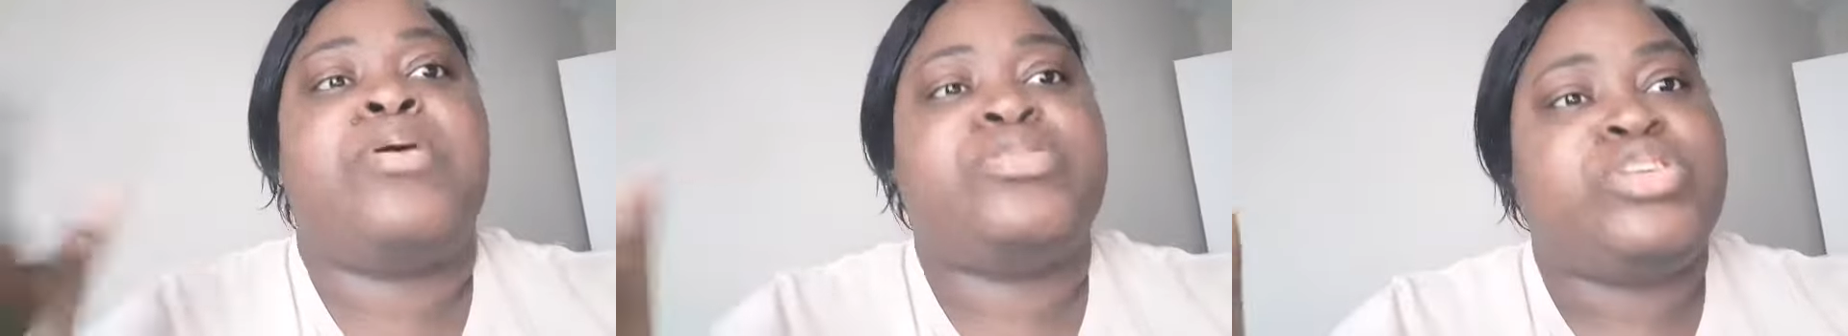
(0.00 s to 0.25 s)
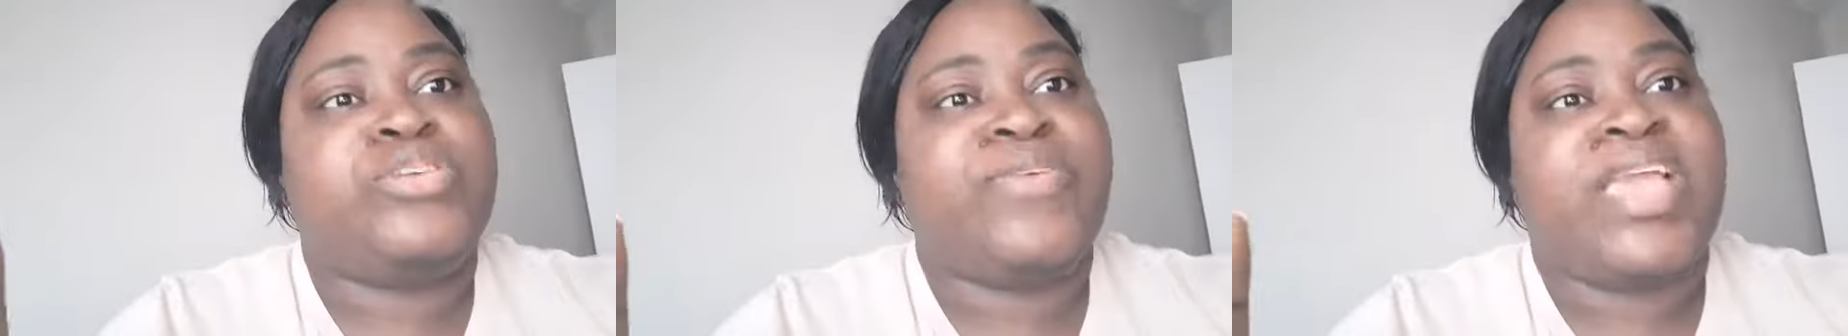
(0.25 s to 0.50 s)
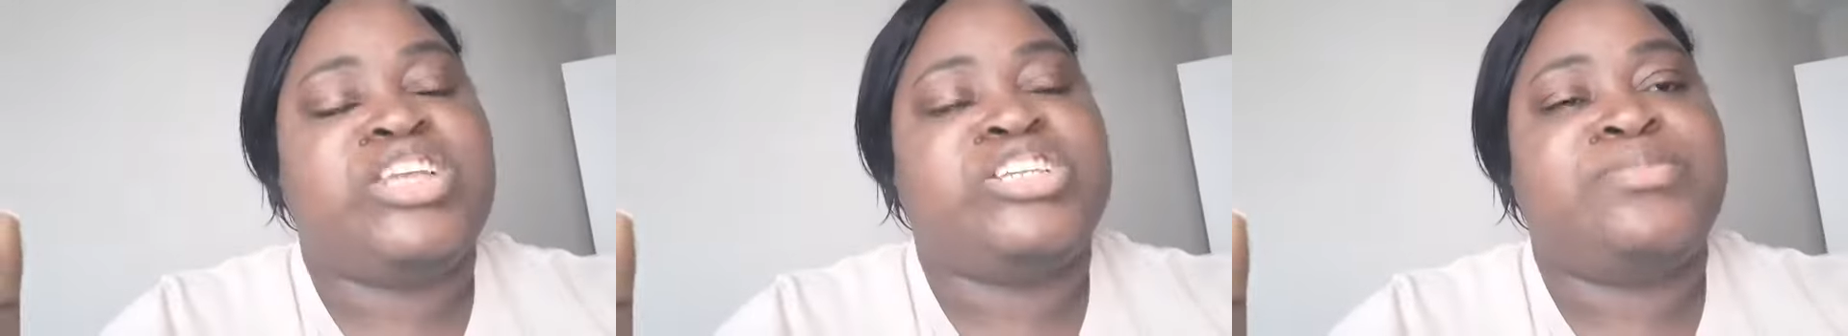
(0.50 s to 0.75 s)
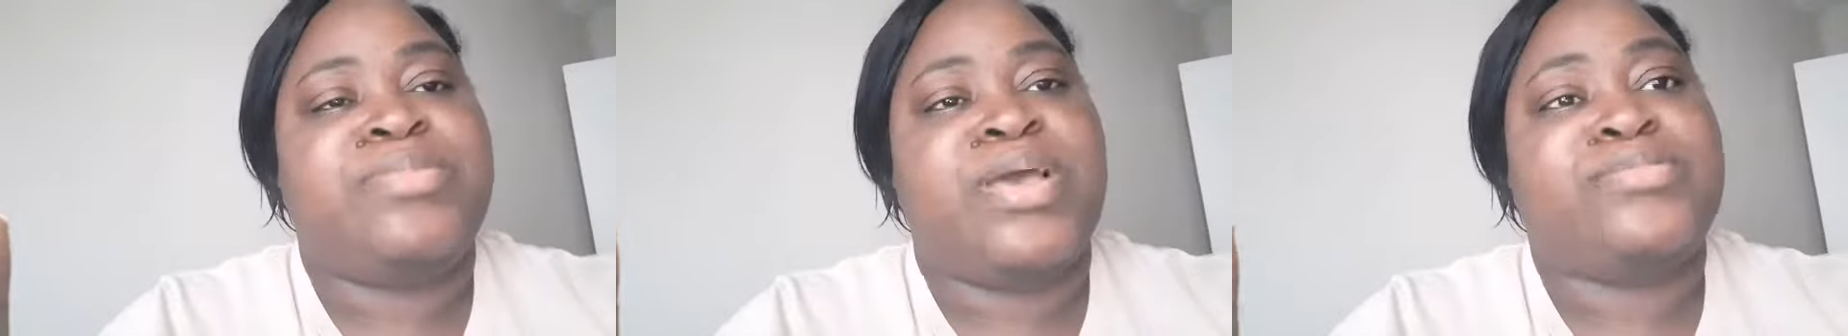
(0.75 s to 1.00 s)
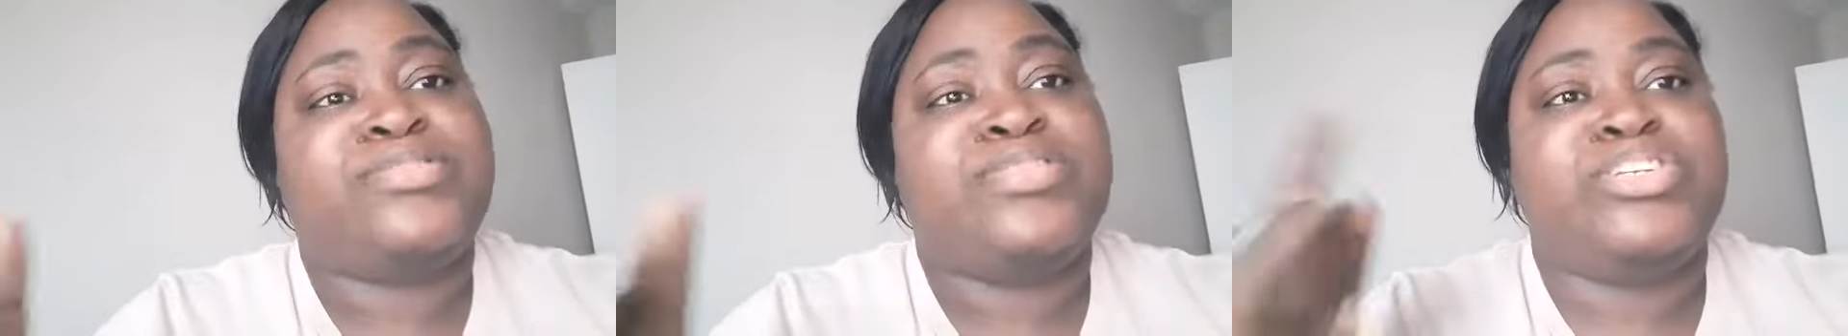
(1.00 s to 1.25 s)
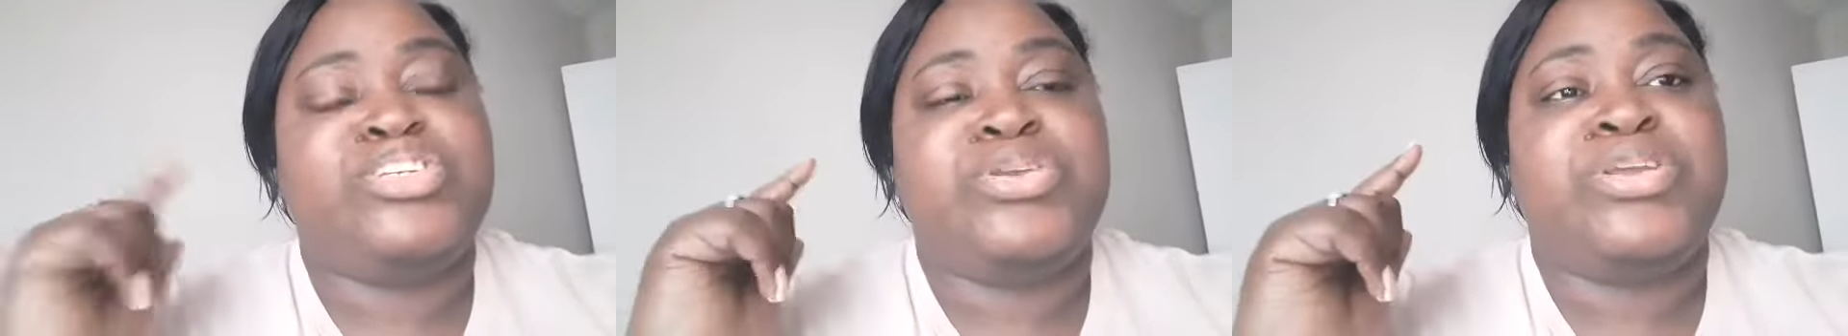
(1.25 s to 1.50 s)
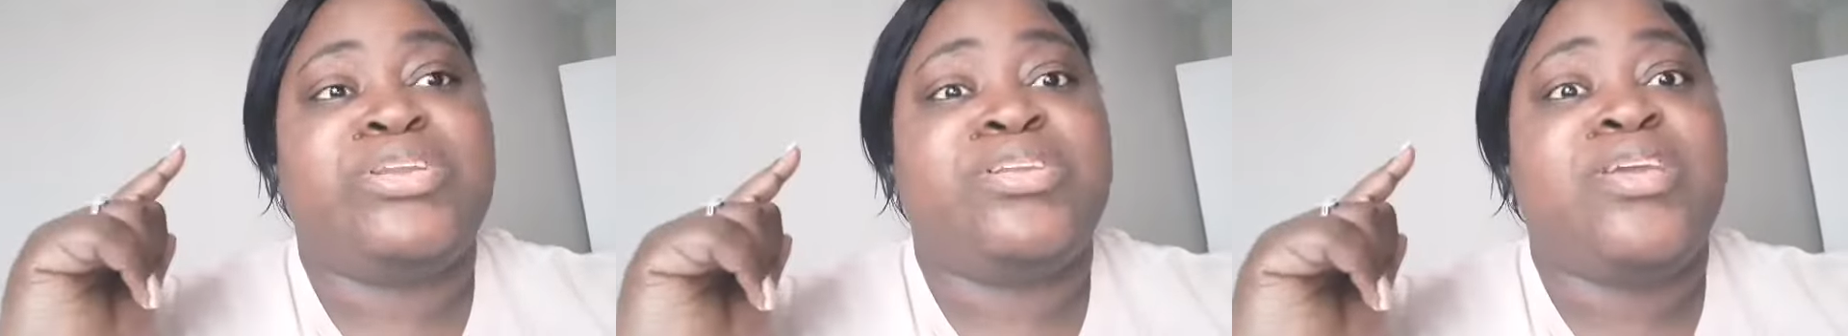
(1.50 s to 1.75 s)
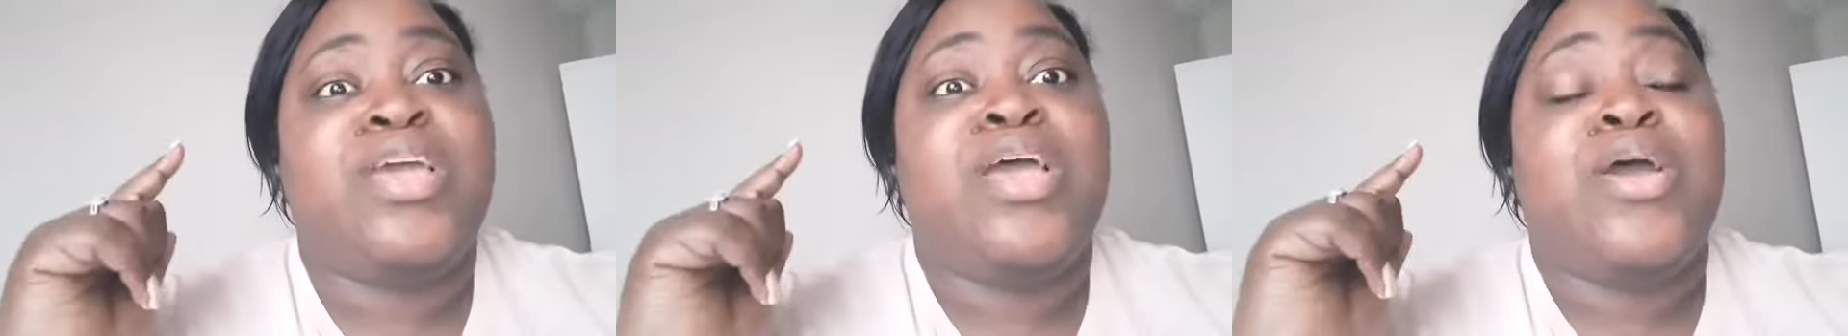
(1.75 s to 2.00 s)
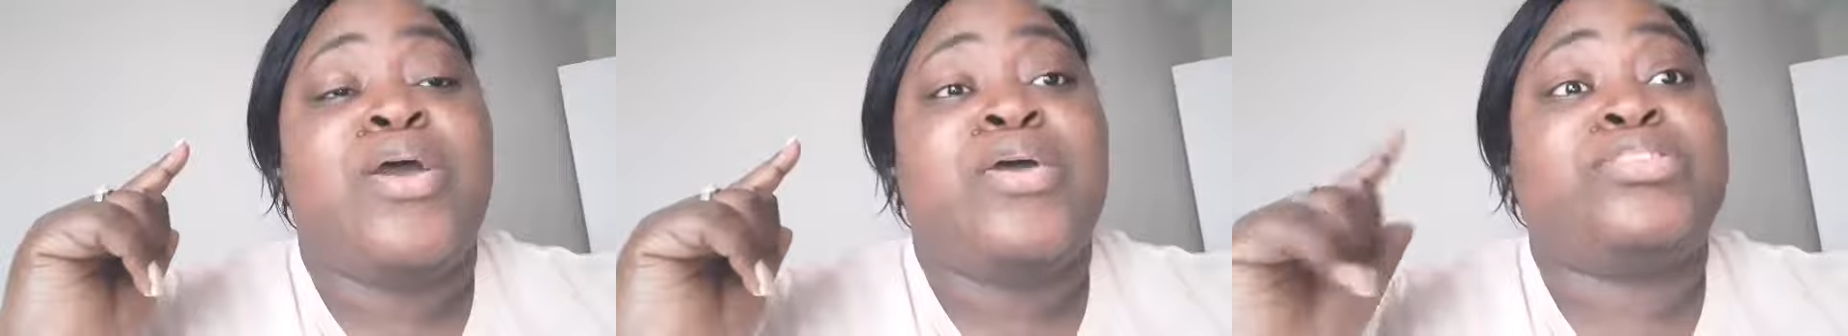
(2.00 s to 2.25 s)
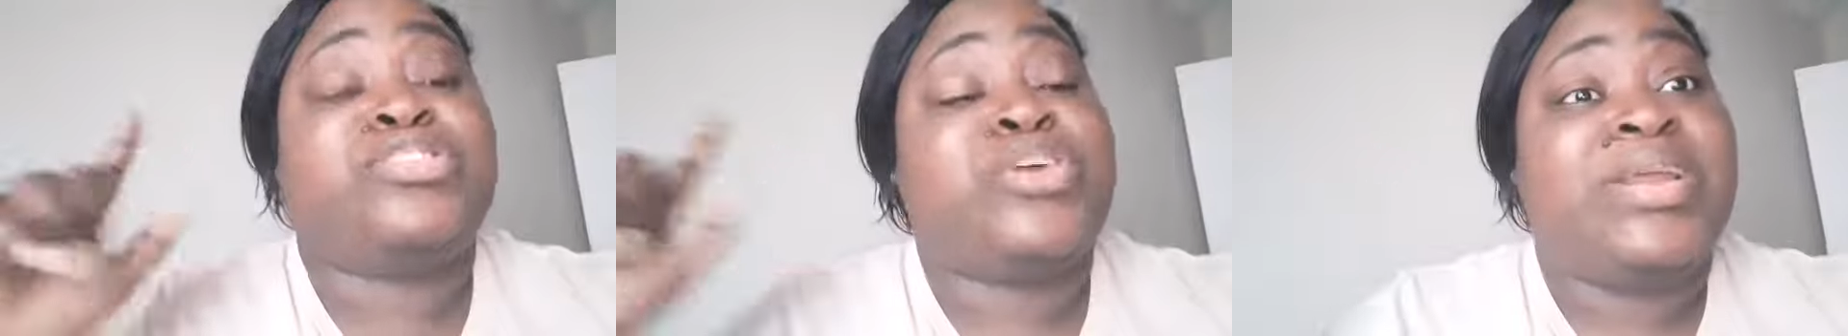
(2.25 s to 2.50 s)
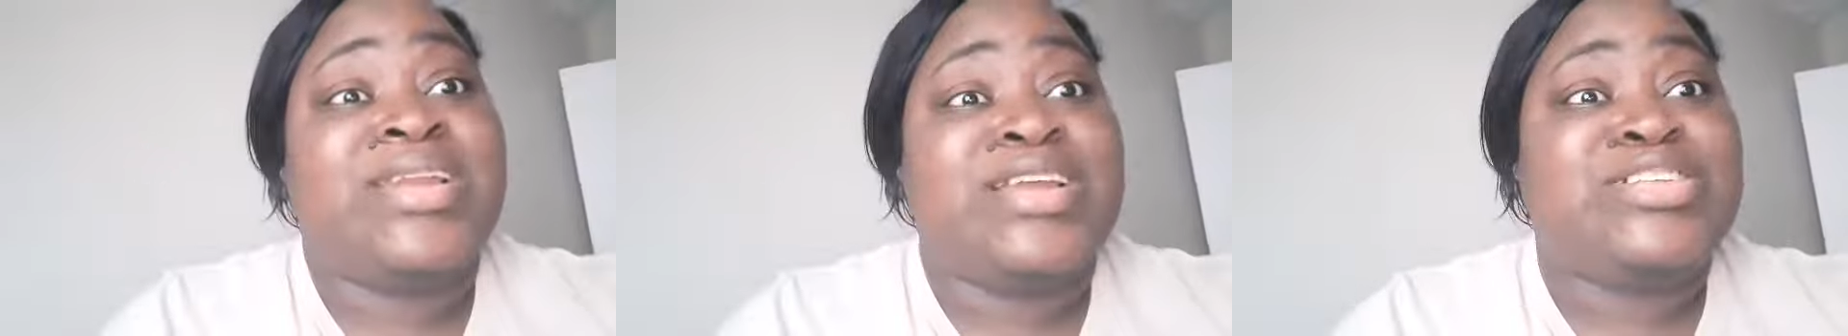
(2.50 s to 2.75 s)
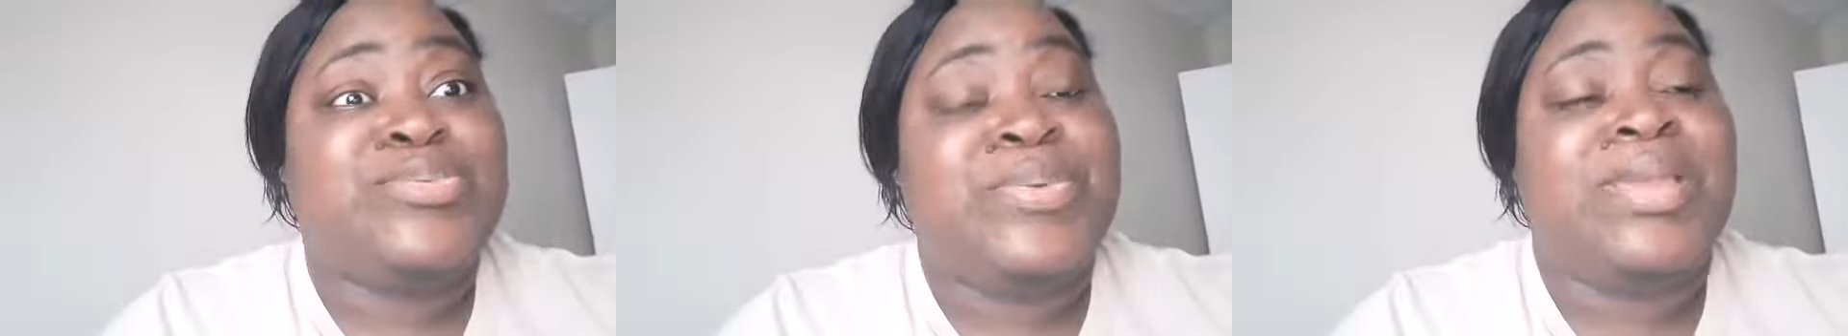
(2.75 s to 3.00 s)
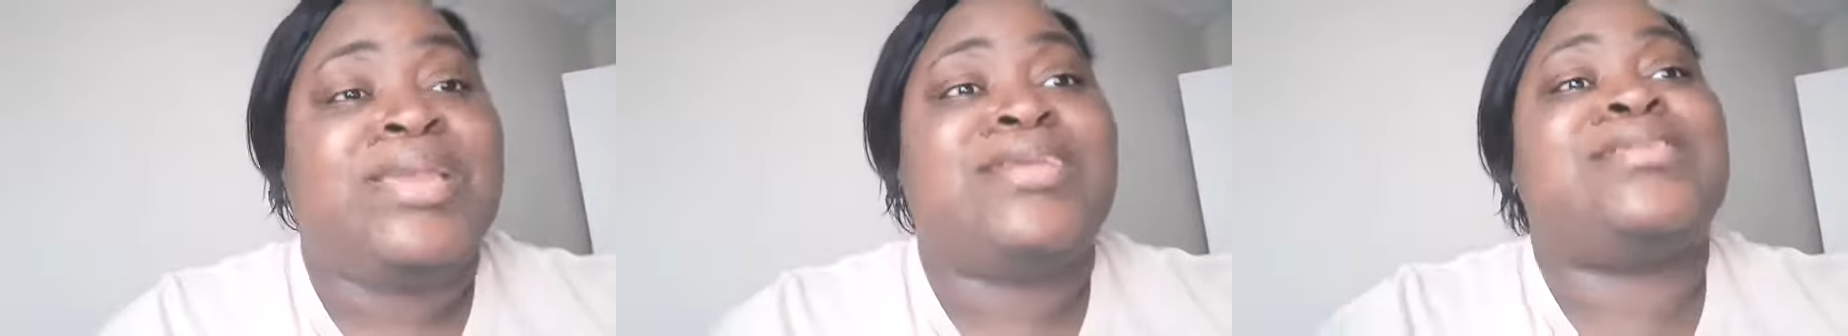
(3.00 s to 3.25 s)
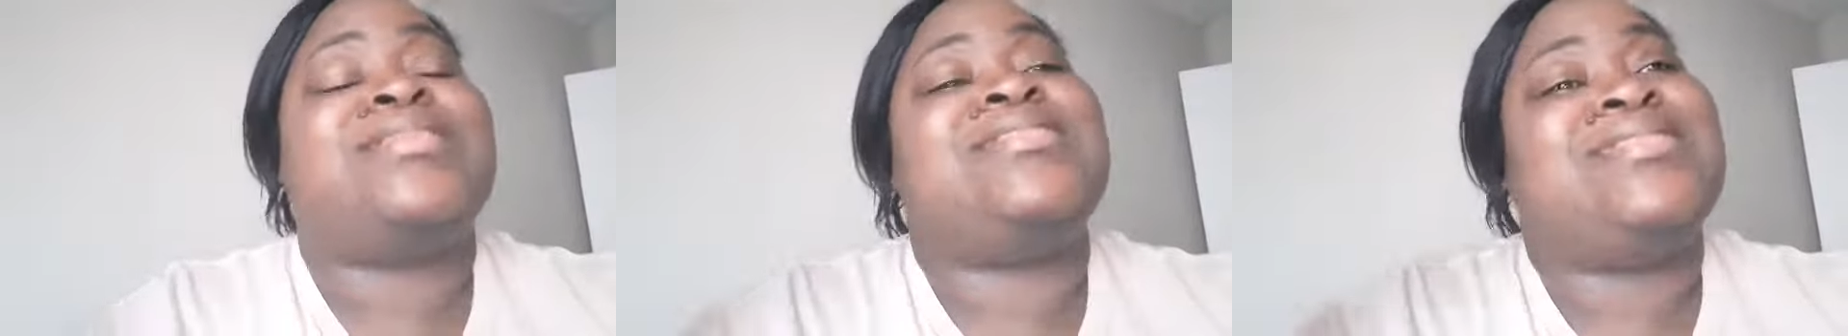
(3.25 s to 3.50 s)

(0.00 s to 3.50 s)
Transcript: post notification bell so that you can, starting next week,